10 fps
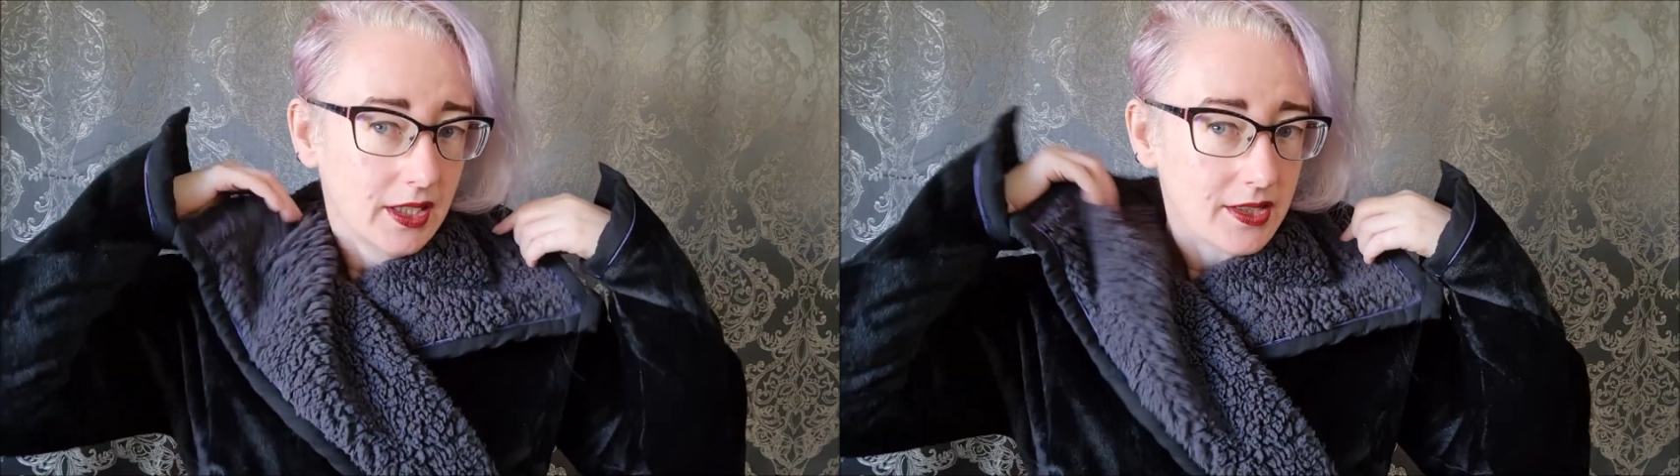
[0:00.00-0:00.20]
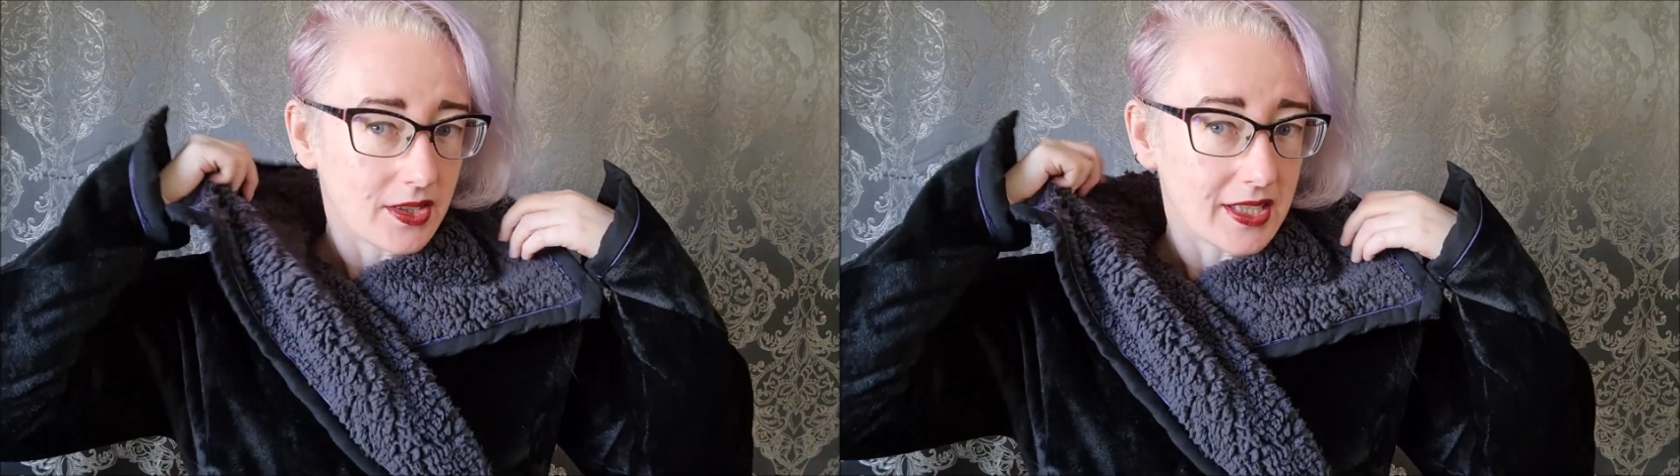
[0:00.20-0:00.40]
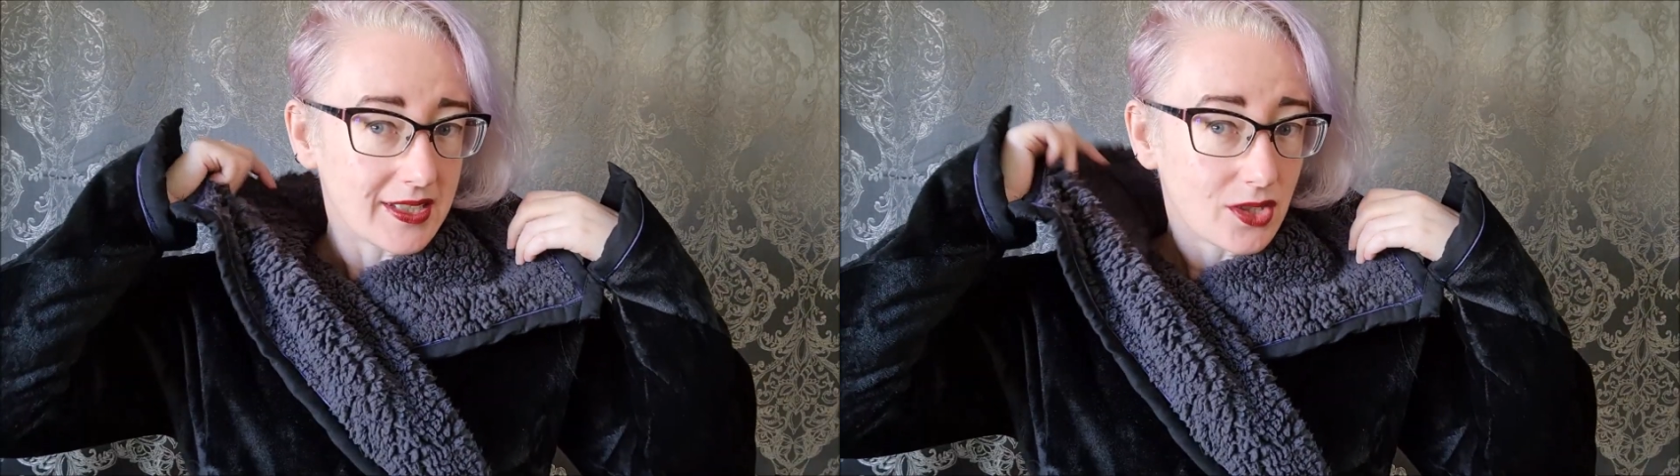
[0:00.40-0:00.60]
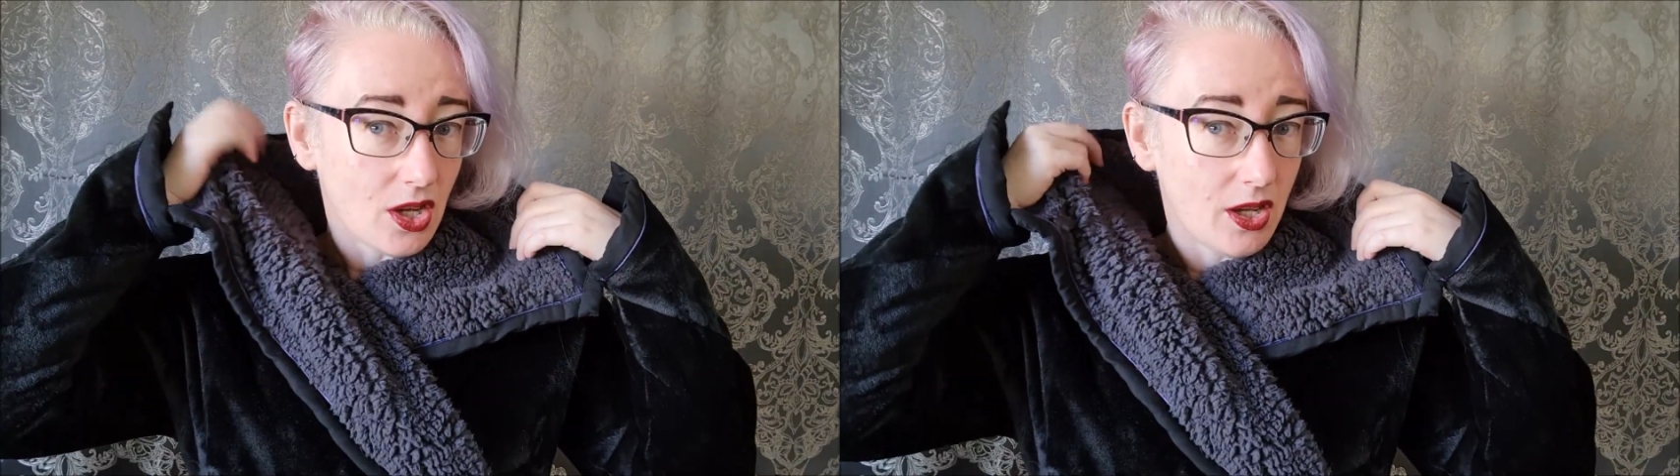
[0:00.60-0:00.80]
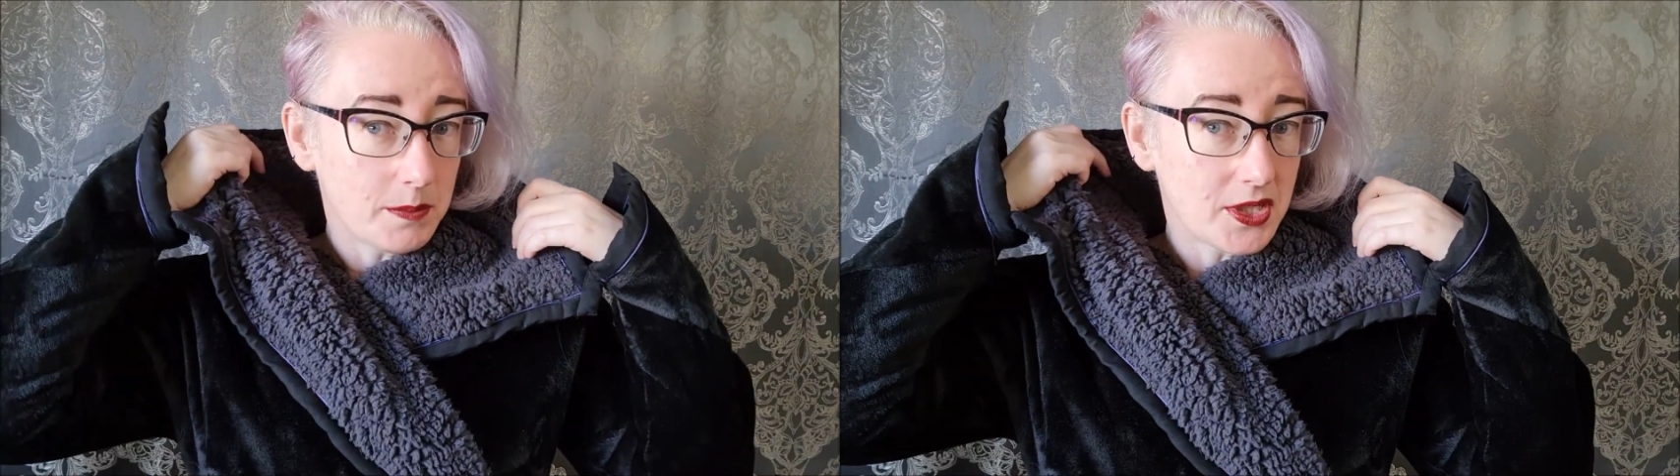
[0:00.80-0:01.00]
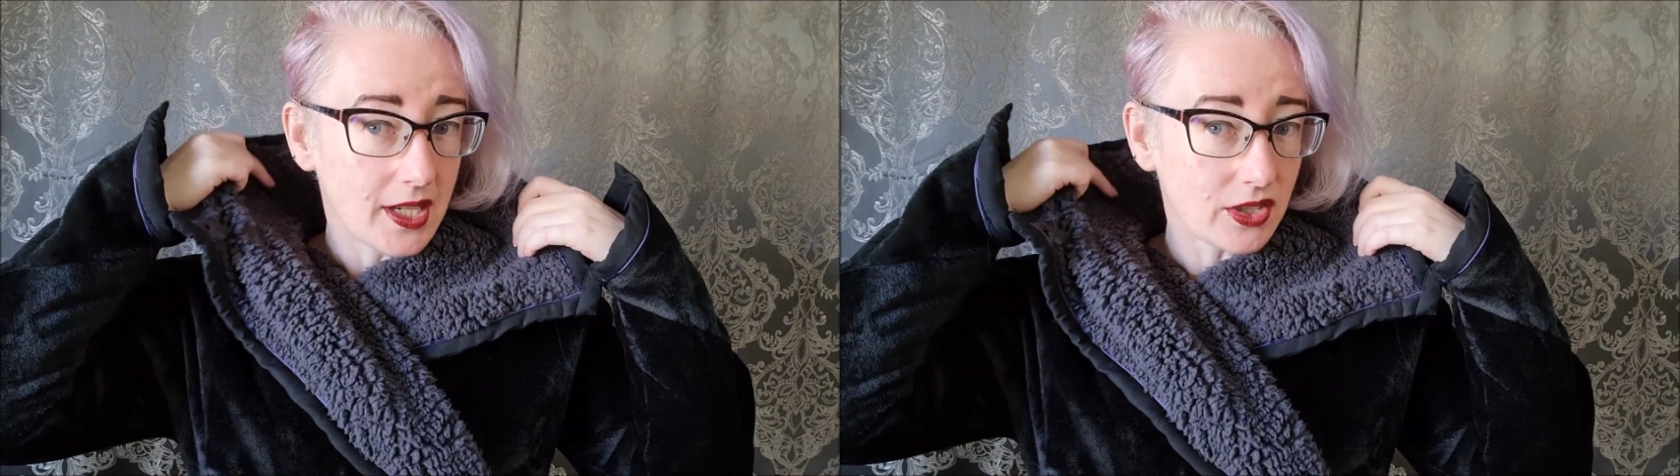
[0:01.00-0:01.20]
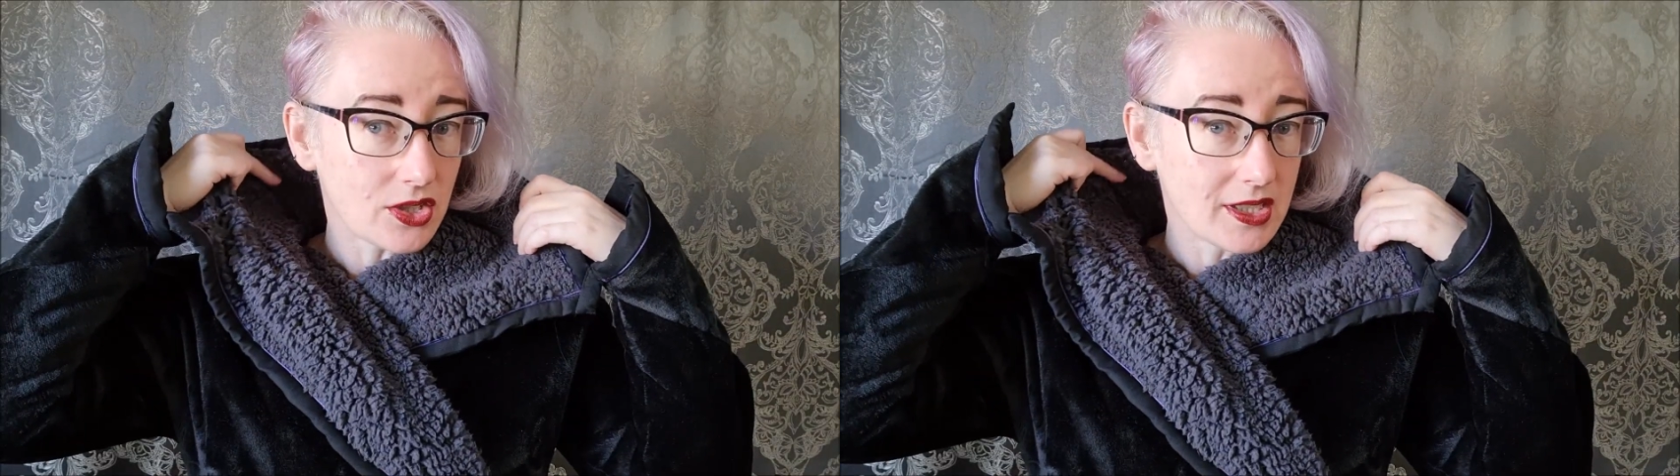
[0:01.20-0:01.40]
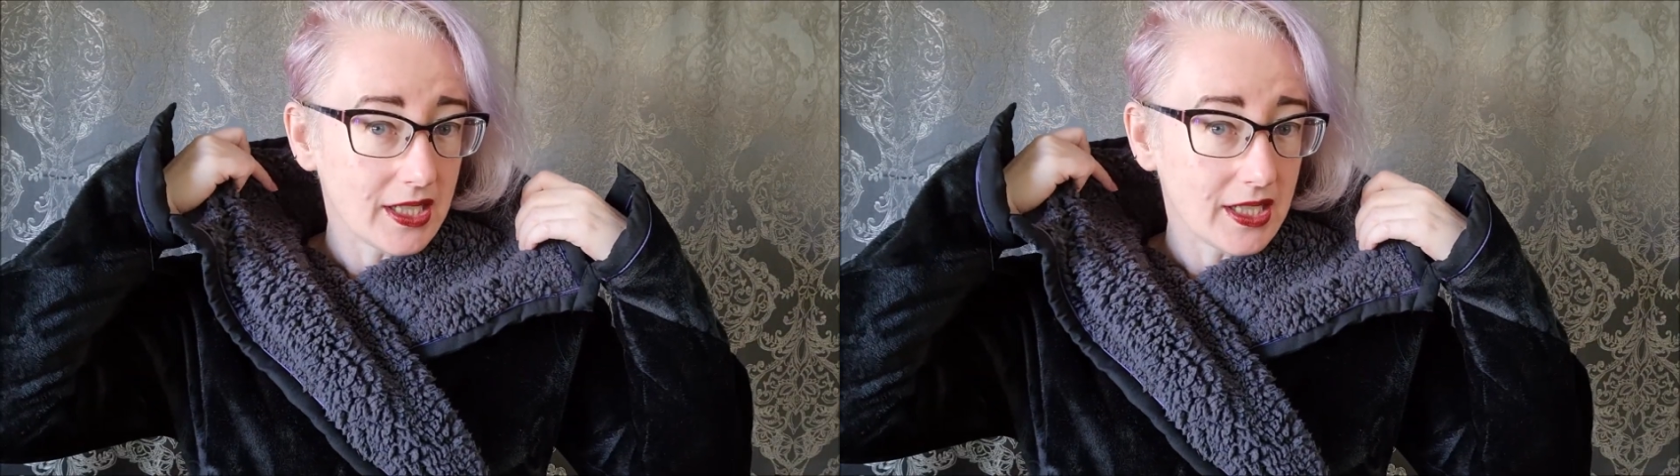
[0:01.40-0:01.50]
So this top section